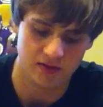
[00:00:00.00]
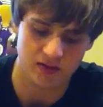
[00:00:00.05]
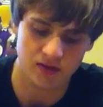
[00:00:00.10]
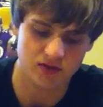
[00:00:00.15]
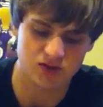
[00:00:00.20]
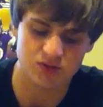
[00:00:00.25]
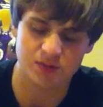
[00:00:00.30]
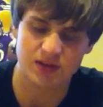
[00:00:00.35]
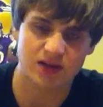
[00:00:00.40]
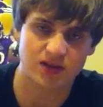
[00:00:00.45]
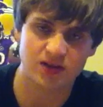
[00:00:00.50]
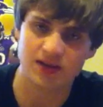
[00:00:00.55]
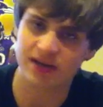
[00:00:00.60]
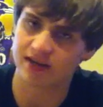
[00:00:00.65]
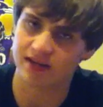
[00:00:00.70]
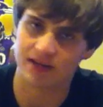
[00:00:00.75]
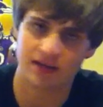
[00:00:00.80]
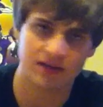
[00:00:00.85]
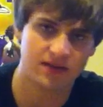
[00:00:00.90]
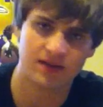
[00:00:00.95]
they'll just be
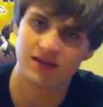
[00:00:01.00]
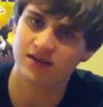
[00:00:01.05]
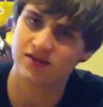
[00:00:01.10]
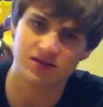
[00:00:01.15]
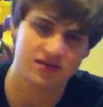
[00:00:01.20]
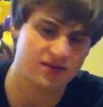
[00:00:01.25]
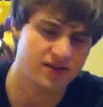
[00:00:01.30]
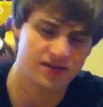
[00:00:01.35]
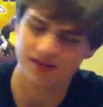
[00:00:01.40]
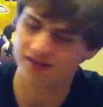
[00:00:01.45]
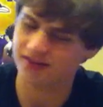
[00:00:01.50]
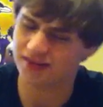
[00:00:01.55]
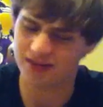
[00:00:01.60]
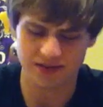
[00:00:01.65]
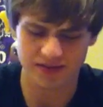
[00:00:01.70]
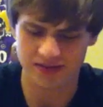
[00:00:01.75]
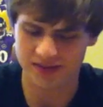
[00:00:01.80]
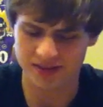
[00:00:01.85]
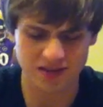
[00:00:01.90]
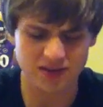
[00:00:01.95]
clicking. They'll just,
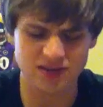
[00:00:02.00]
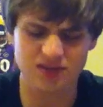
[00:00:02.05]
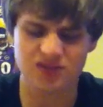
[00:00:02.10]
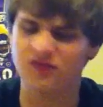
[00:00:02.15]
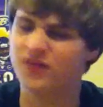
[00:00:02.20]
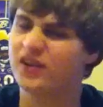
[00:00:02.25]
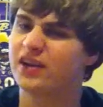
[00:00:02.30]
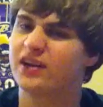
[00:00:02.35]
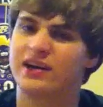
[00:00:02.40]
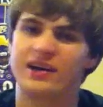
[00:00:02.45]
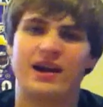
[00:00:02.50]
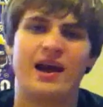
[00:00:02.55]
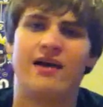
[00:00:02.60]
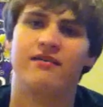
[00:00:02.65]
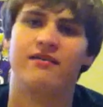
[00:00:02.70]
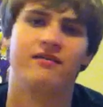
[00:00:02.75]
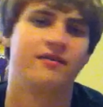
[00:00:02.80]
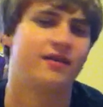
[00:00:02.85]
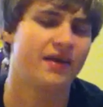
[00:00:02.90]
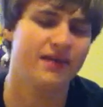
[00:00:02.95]
they'll just figure it
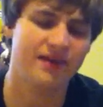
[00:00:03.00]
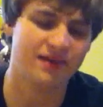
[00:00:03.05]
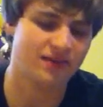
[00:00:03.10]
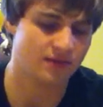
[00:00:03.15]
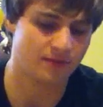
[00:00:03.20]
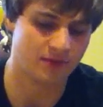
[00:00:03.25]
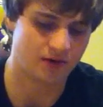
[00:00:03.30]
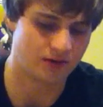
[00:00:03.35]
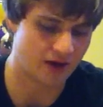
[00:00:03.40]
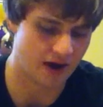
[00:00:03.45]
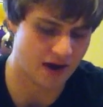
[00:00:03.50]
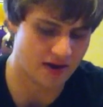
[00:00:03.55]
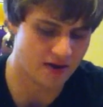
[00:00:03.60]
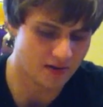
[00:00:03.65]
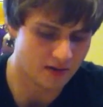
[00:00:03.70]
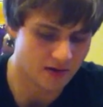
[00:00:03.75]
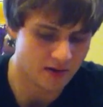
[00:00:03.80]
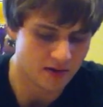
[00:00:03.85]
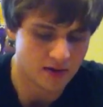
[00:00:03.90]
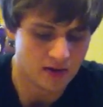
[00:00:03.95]
out. I think they'll be great.
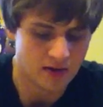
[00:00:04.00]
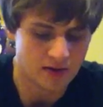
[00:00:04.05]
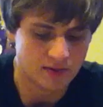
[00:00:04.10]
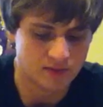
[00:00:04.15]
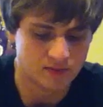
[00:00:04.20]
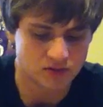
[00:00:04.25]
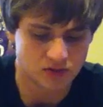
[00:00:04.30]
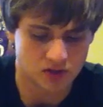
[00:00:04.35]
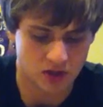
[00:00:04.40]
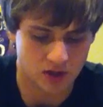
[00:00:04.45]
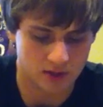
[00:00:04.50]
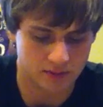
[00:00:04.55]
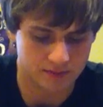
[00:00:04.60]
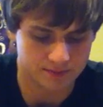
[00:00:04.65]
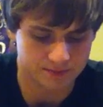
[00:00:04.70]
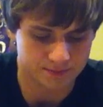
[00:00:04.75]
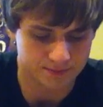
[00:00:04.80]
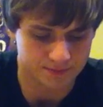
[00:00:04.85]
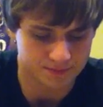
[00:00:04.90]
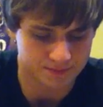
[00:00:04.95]
So
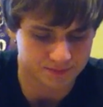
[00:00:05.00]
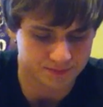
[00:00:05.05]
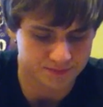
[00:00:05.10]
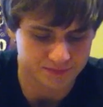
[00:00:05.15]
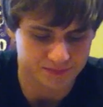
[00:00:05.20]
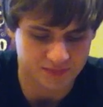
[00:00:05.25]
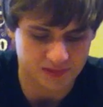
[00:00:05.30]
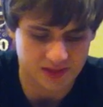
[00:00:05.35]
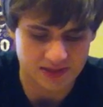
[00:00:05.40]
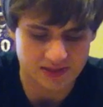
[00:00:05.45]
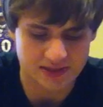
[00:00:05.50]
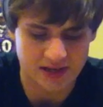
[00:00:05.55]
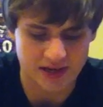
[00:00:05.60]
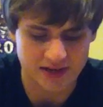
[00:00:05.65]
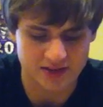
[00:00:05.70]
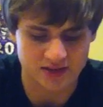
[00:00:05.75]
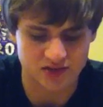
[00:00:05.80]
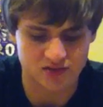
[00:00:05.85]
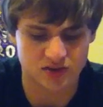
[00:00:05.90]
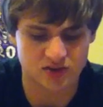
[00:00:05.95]

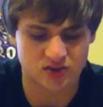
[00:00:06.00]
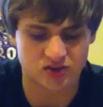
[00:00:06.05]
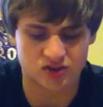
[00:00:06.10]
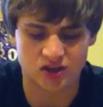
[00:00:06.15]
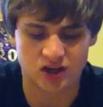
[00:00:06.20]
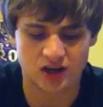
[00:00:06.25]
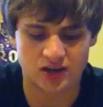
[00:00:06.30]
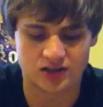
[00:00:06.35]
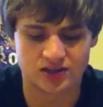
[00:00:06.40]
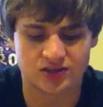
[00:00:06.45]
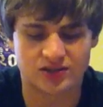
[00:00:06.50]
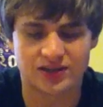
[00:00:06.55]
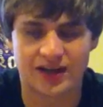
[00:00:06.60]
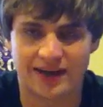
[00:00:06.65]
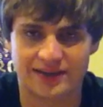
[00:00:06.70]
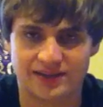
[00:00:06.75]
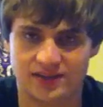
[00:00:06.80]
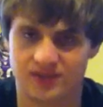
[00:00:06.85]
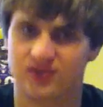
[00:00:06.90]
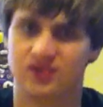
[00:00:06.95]
Texans versus Chargers,
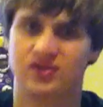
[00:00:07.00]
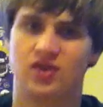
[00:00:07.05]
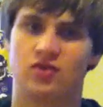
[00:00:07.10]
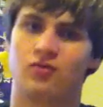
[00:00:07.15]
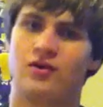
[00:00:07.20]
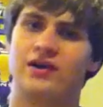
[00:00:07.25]
Texans, no